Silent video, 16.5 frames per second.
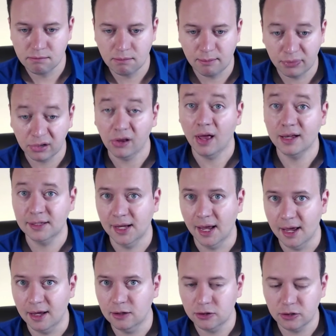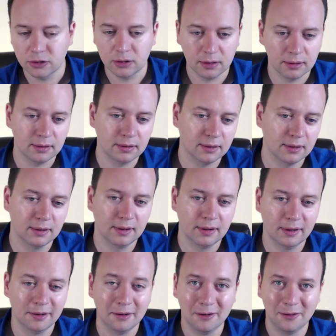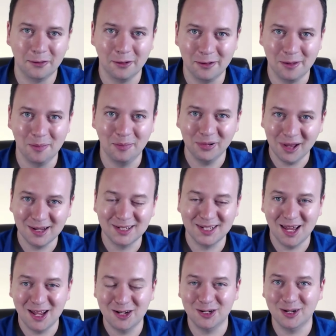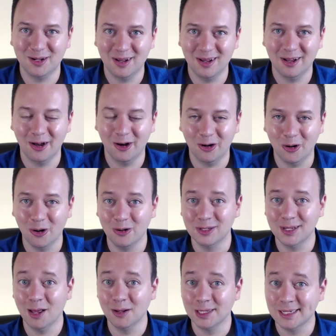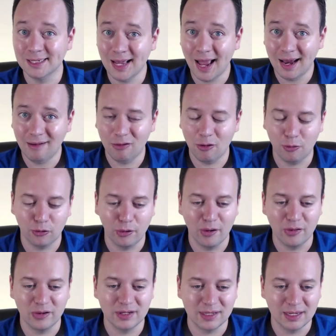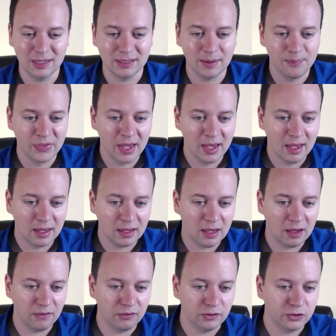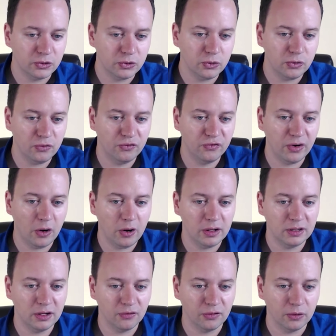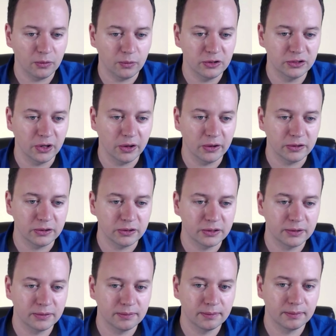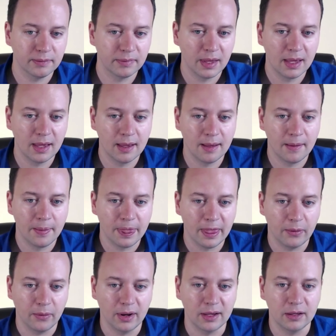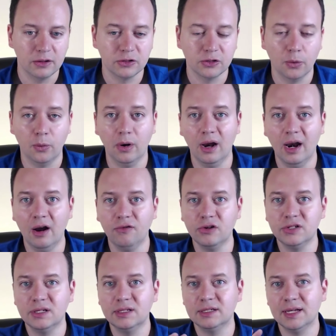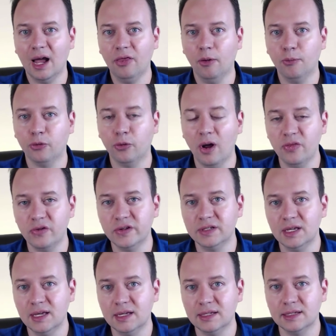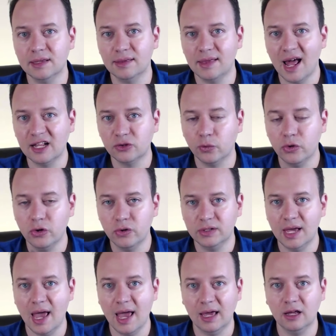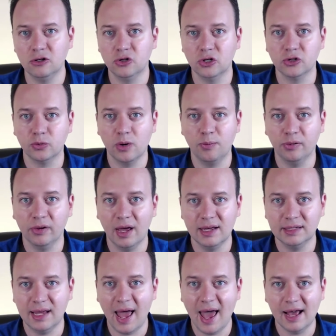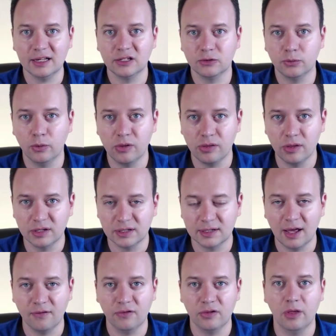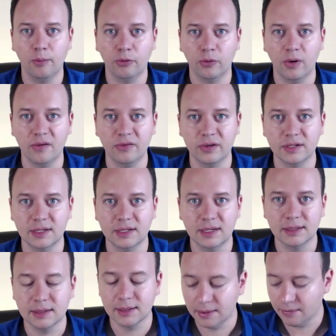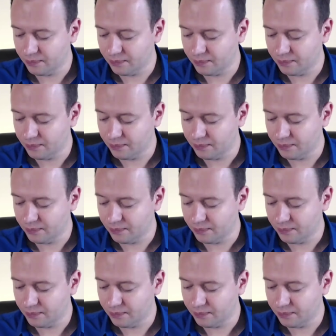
plus h, where the plus h occurs outside of the parentheses, give two very different results. Right? So whatever's inside the parentheses, that's what you take and just replace x with the stuff in the parentheses.